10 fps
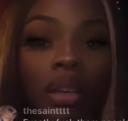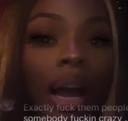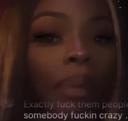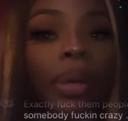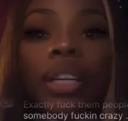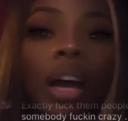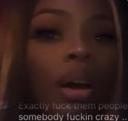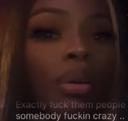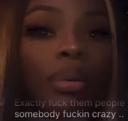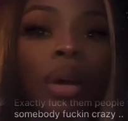I really
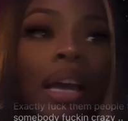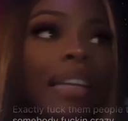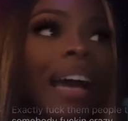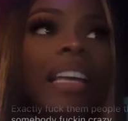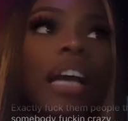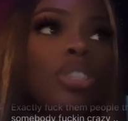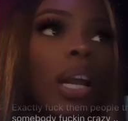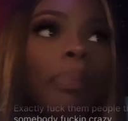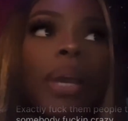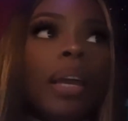don't. Now y'all
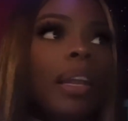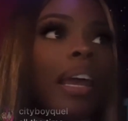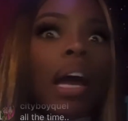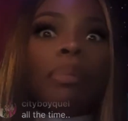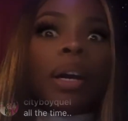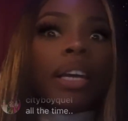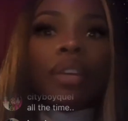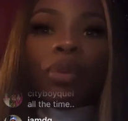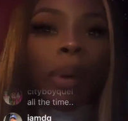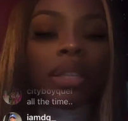trying to pin that I'm an
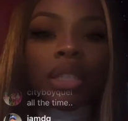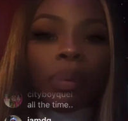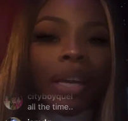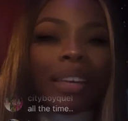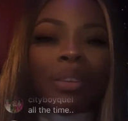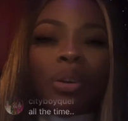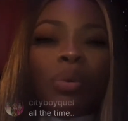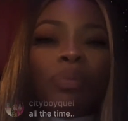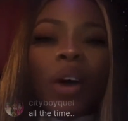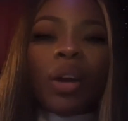evil person with
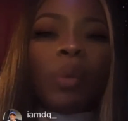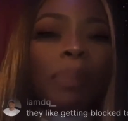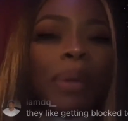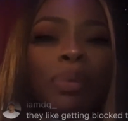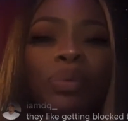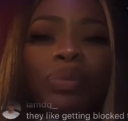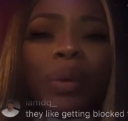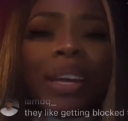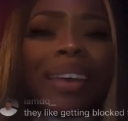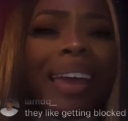who fucking with people
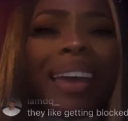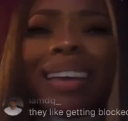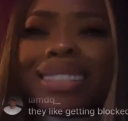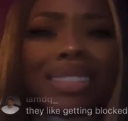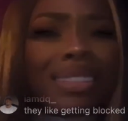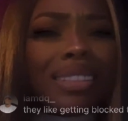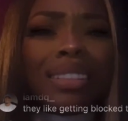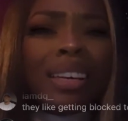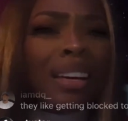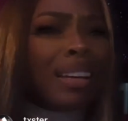with
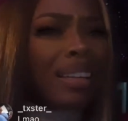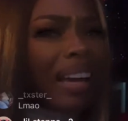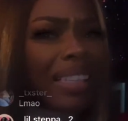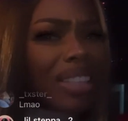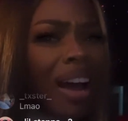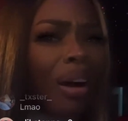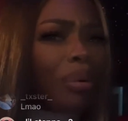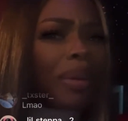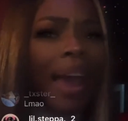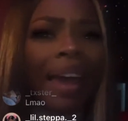cancer. Like, is
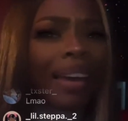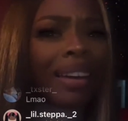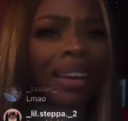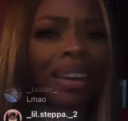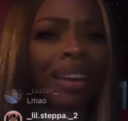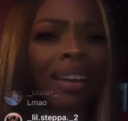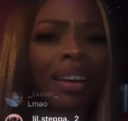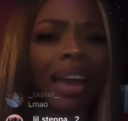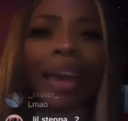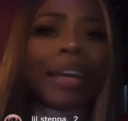y'all okay?
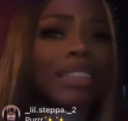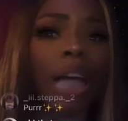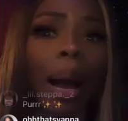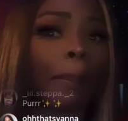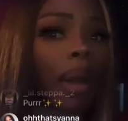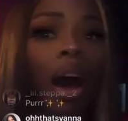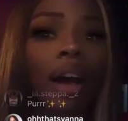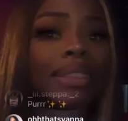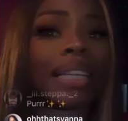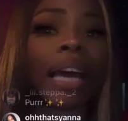And it's y'all
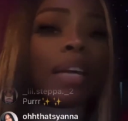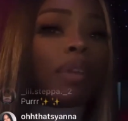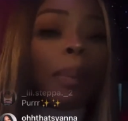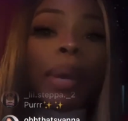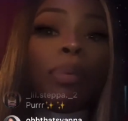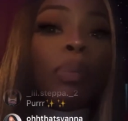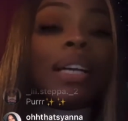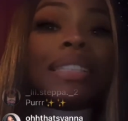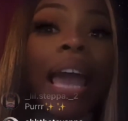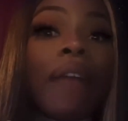blogs. It ain't even a people
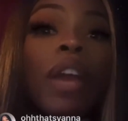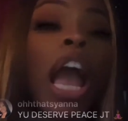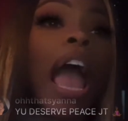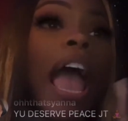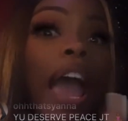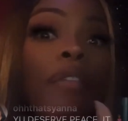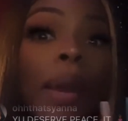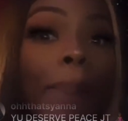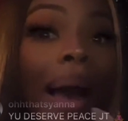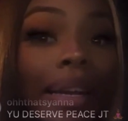because every
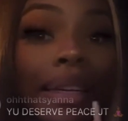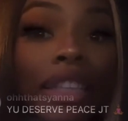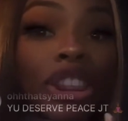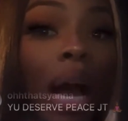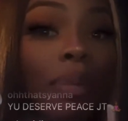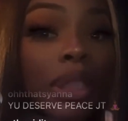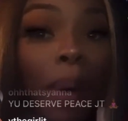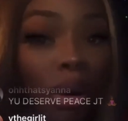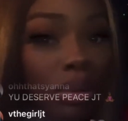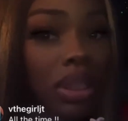everybody that y'all was
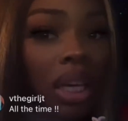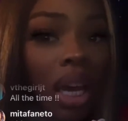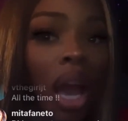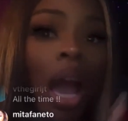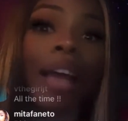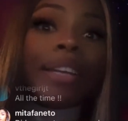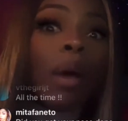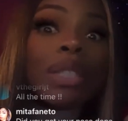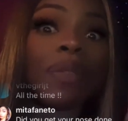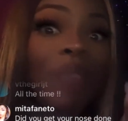posting them
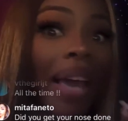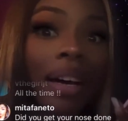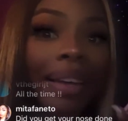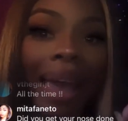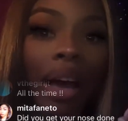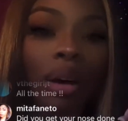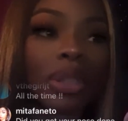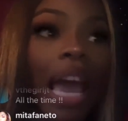was fake accounts.